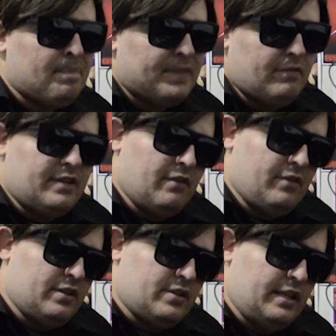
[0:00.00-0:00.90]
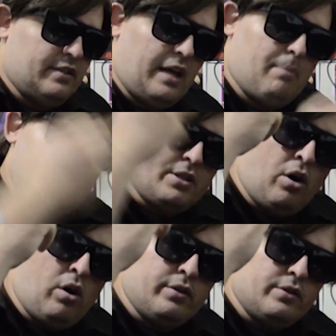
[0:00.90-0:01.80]
They've given us these like
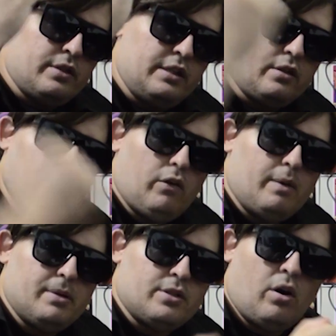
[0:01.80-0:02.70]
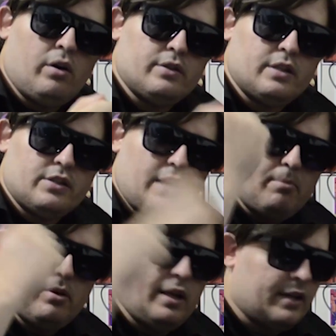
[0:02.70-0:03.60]
batons, these glowy batons that say
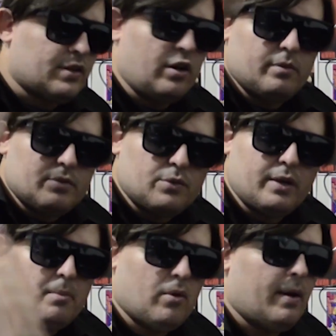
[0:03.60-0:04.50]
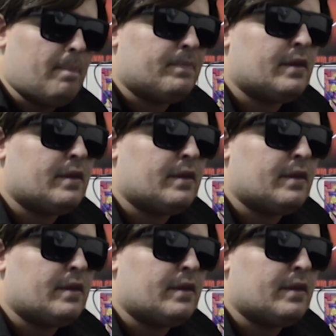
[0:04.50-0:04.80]
burlesque on them, swing them around.